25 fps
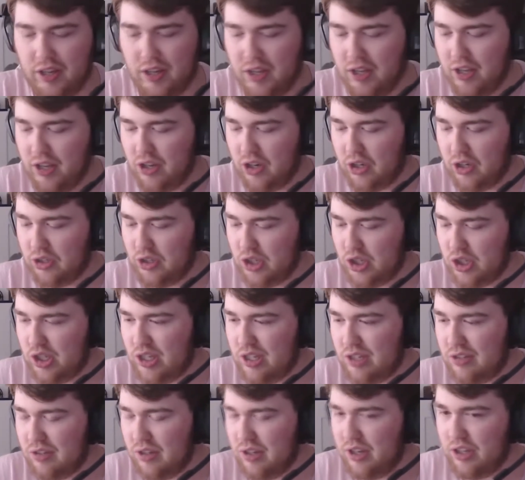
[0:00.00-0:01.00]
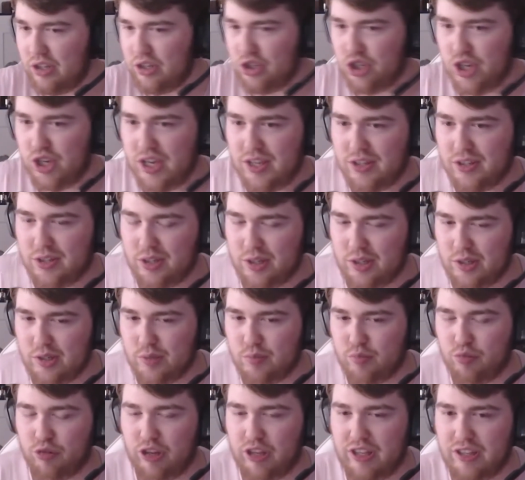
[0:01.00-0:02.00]
honestly, cheaters
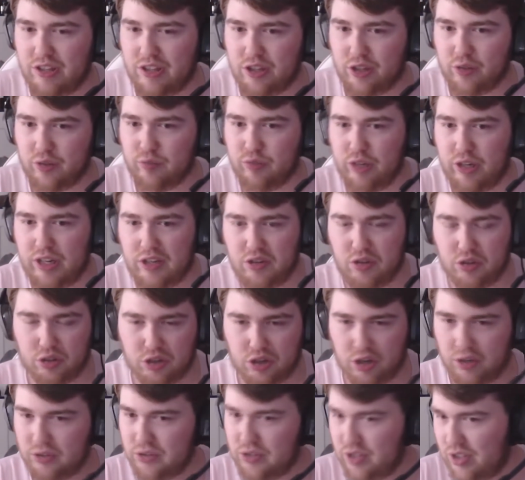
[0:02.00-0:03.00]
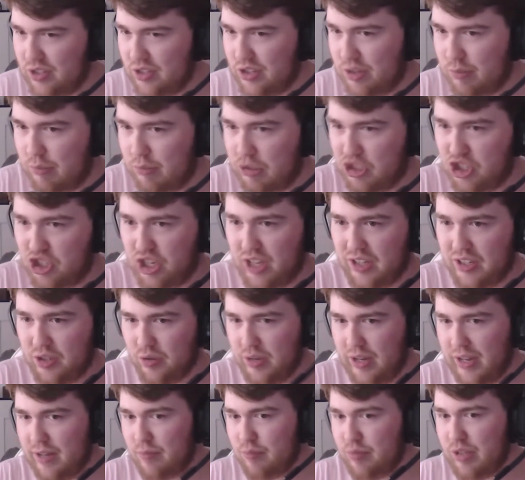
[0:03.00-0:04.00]
bring really good content to my channel,
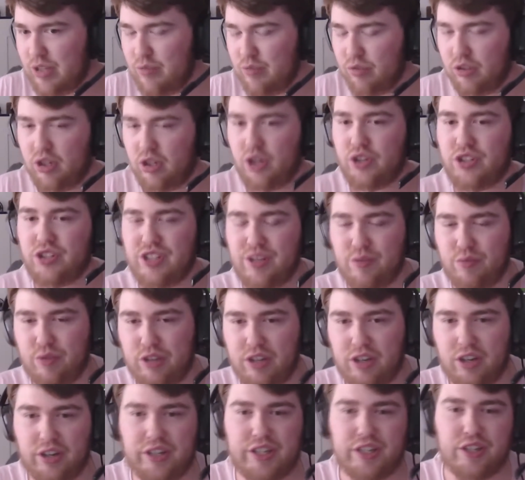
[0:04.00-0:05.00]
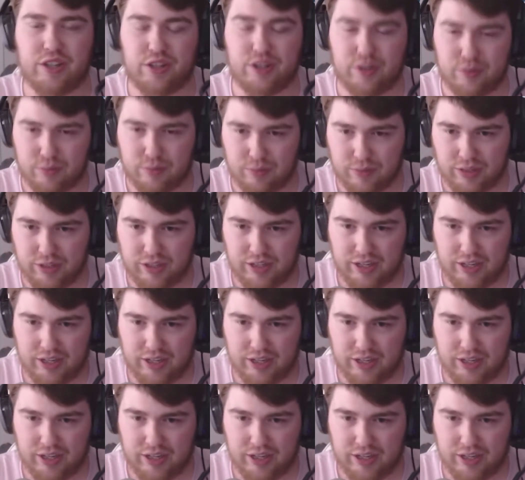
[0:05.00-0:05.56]
and people like it when I